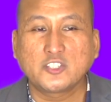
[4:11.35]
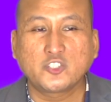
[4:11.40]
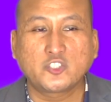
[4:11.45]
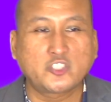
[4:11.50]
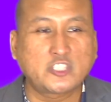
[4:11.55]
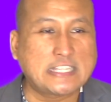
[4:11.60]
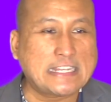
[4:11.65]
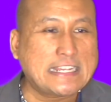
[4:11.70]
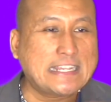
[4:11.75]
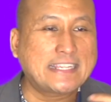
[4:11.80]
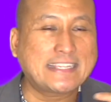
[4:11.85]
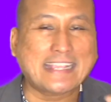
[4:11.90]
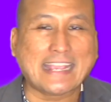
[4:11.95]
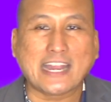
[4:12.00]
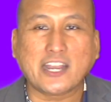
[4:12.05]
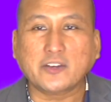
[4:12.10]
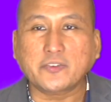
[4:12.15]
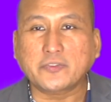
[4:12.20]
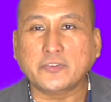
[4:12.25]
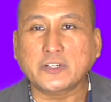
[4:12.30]
she
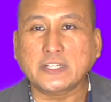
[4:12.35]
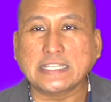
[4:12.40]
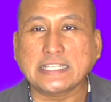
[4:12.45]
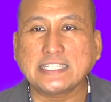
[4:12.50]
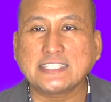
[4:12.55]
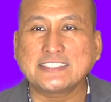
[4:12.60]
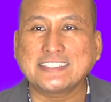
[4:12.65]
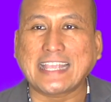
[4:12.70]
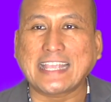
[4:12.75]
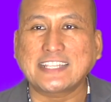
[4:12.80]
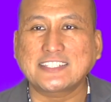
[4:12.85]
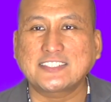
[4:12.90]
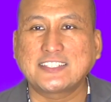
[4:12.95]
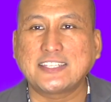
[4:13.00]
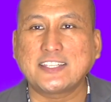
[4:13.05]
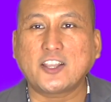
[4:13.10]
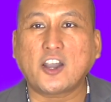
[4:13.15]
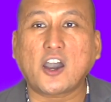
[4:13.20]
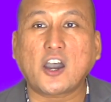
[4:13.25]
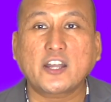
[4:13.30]
carefully takes
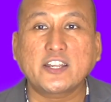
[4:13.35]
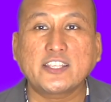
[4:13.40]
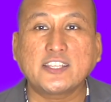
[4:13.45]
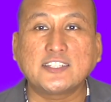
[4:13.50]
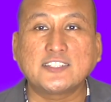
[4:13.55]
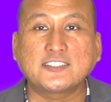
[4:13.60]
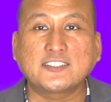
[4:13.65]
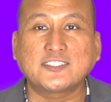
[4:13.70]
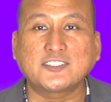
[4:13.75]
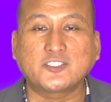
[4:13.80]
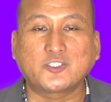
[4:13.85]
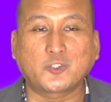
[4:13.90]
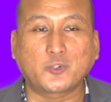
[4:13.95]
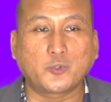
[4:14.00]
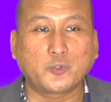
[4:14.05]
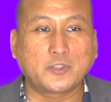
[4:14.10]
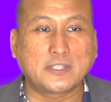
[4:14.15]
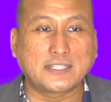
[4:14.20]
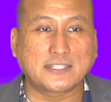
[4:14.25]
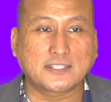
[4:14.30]
the audiences
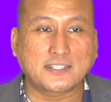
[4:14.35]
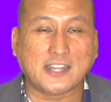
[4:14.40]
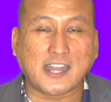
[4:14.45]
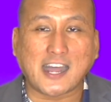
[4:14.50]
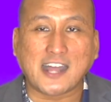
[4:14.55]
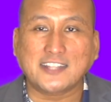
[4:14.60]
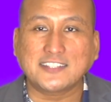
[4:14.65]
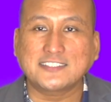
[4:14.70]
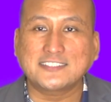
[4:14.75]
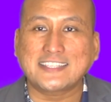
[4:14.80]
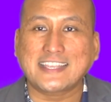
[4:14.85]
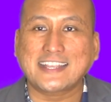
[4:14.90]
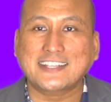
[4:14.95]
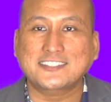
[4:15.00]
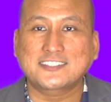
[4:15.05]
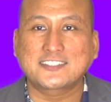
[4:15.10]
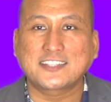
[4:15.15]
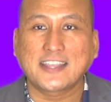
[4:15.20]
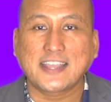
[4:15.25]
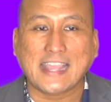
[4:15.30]
through the
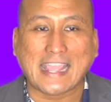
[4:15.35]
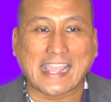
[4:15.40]
context